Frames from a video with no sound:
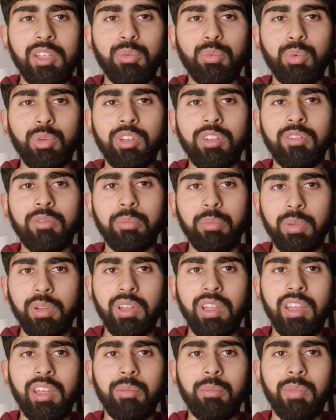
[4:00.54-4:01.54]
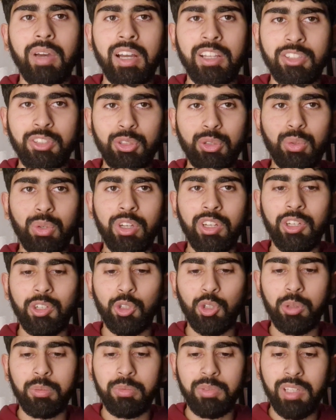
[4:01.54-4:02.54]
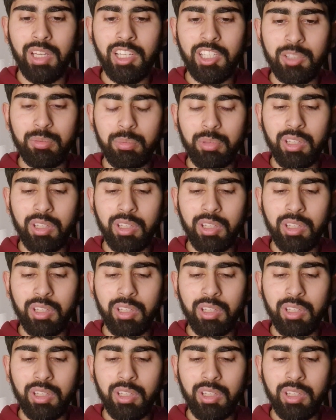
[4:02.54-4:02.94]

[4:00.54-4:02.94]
wouldn't play him at all in a home test.